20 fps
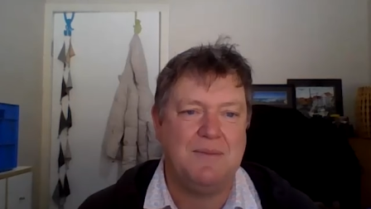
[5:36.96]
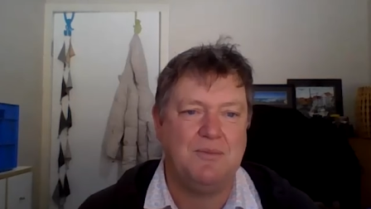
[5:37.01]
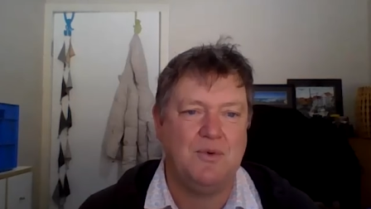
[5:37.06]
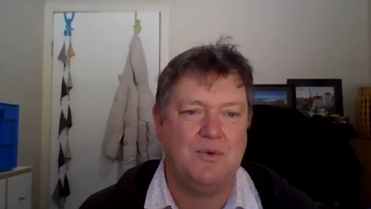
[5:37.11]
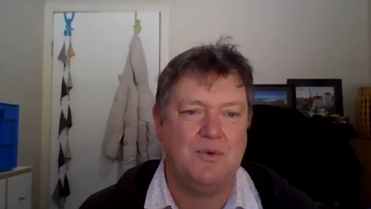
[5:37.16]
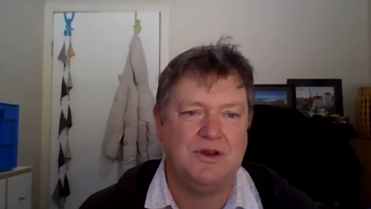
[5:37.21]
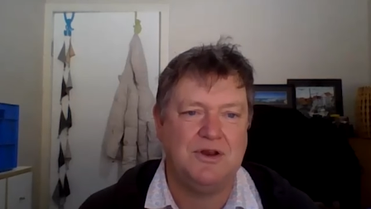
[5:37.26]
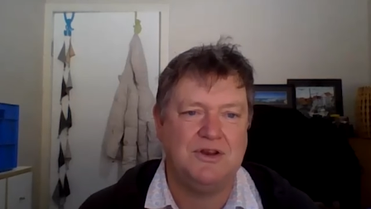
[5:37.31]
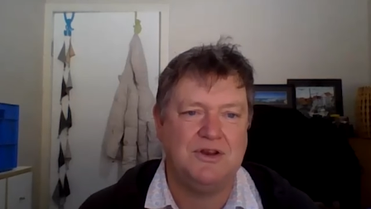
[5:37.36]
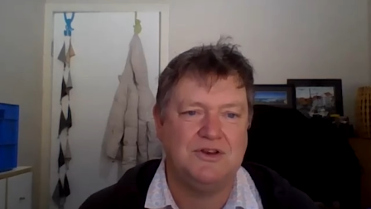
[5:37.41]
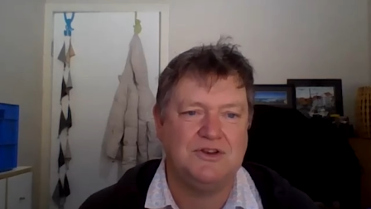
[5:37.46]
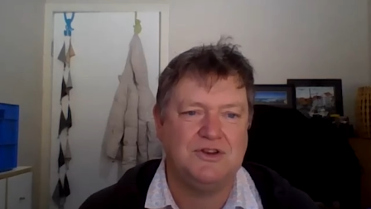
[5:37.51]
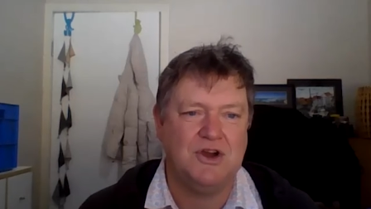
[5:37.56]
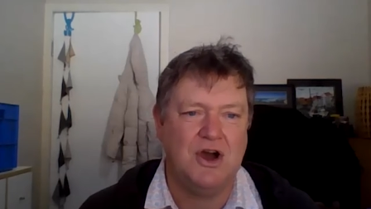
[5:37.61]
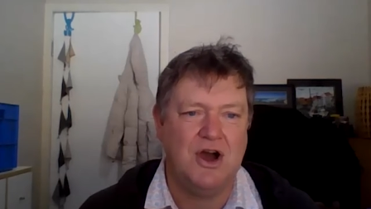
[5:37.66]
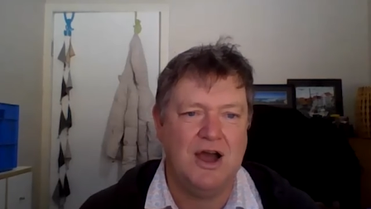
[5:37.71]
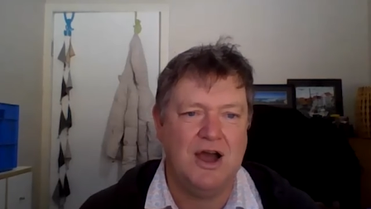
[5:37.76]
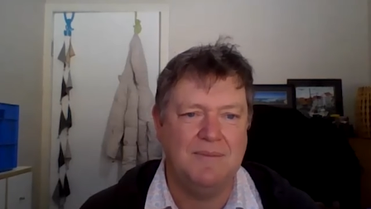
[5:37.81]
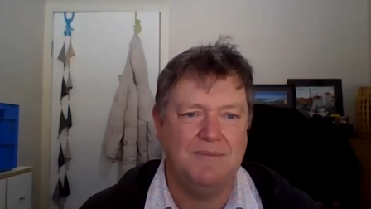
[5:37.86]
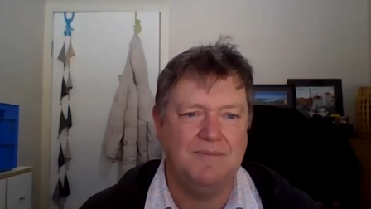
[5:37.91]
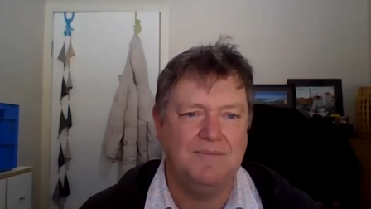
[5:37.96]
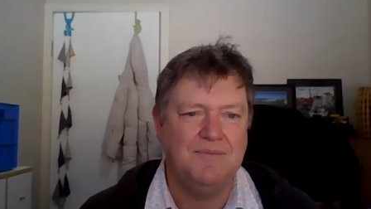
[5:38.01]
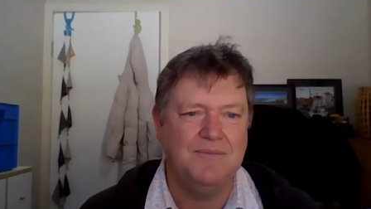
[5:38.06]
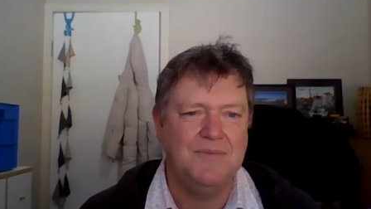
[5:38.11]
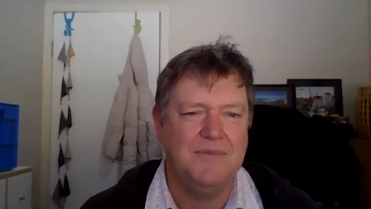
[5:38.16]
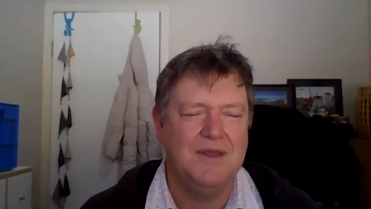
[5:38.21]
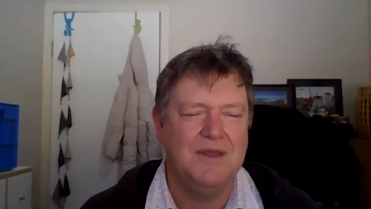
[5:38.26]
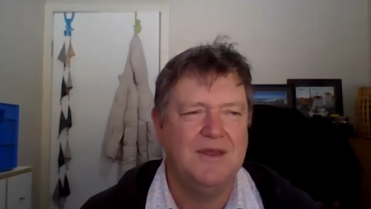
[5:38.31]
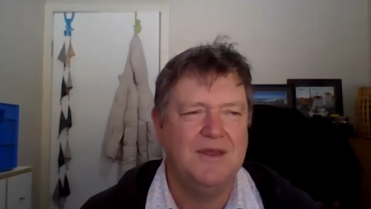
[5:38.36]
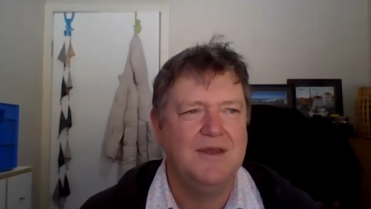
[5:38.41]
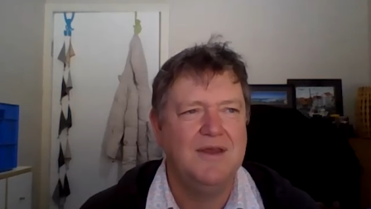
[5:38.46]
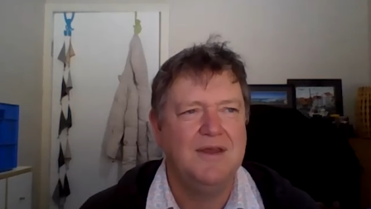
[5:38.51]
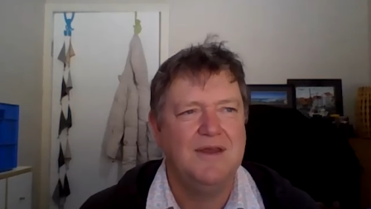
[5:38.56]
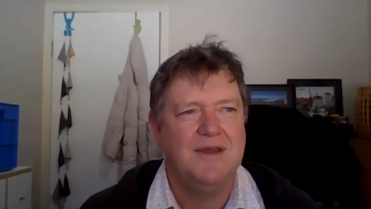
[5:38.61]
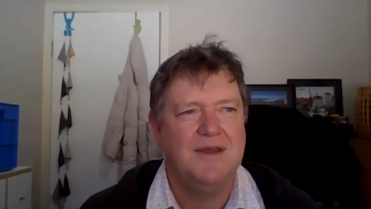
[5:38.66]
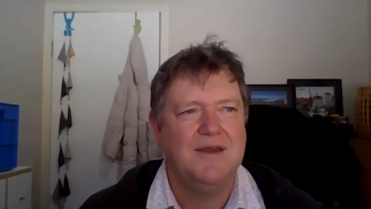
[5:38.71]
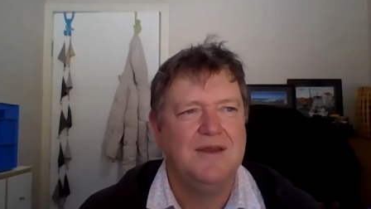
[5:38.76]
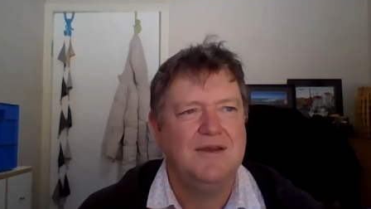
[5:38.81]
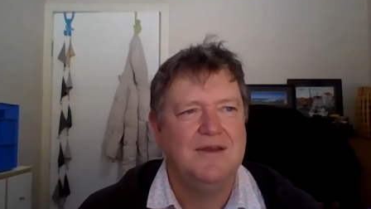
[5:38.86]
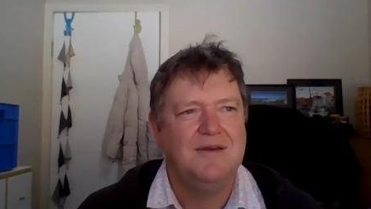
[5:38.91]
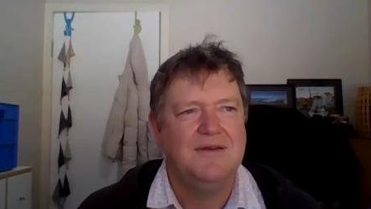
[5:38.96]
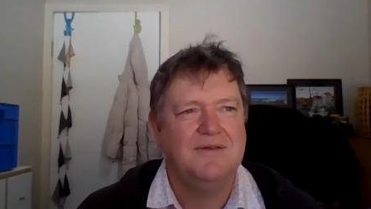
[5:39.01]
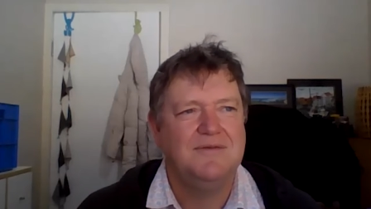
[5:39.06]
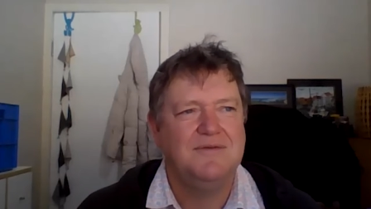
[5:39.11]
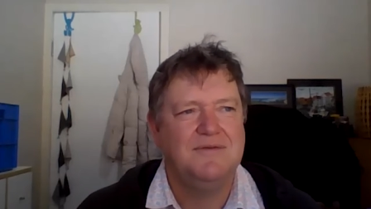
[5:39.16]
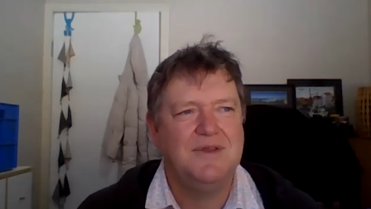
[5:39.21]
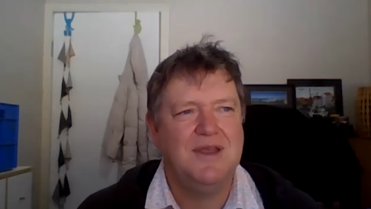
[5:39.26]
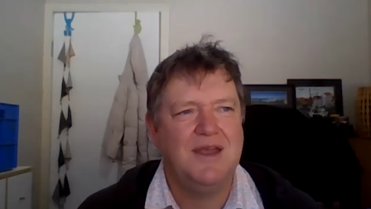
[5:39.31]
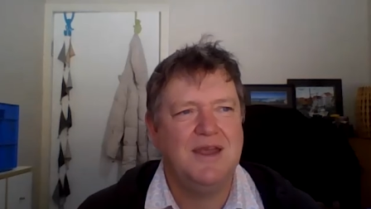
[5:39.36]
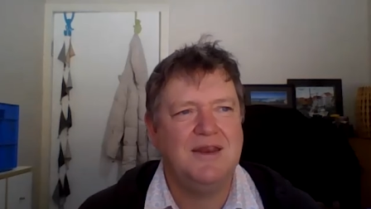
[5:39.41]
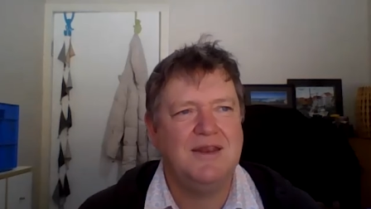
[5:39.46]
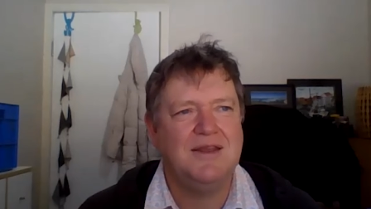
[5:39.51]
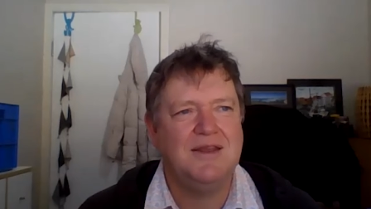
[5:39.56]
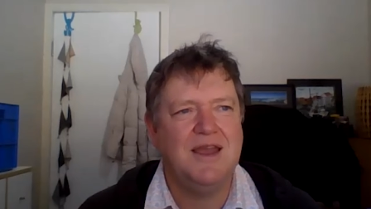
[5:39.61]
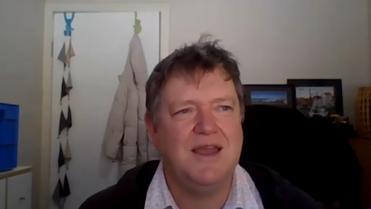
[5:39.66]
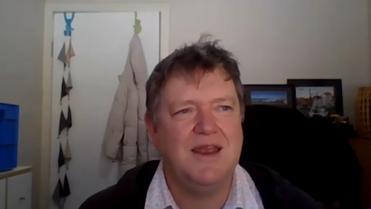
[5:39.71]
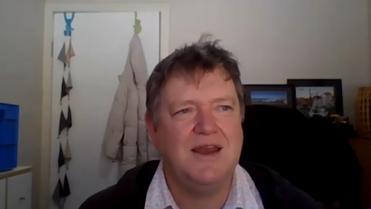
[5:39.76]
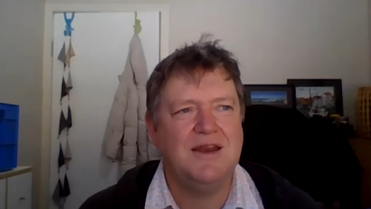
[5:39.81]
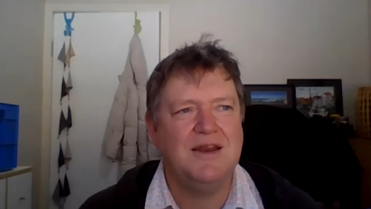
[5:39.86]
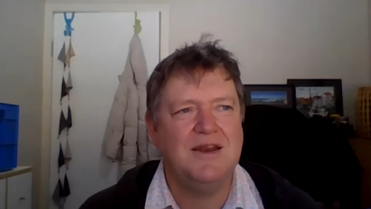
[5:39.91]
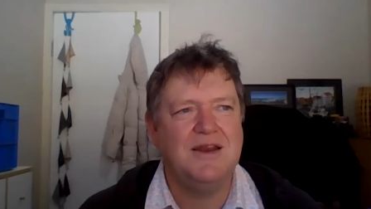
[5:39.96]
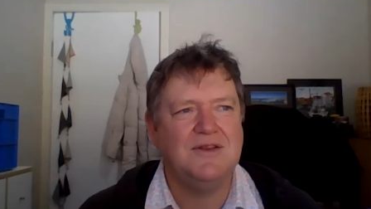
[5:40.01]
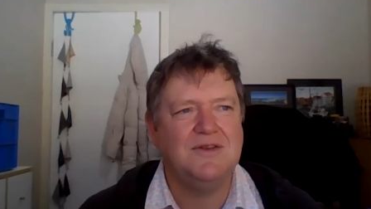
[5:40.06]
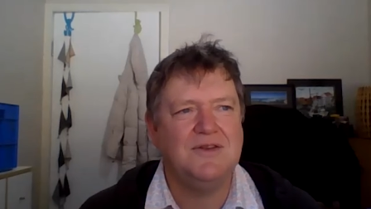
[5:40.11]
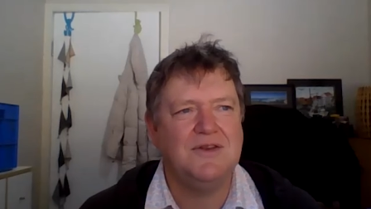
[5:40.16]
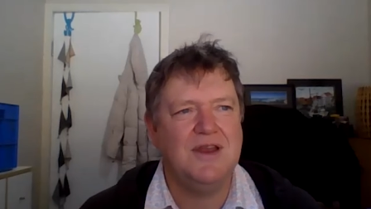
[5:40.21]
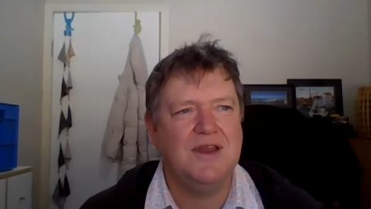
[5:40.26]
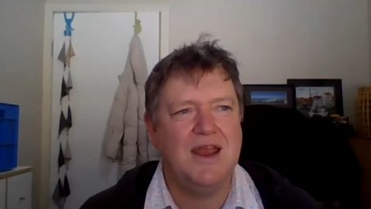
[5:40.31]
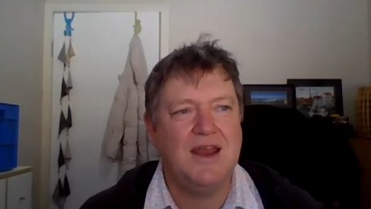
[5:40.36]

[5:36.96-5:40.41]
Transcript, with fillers: that point in time. And, it, and, it,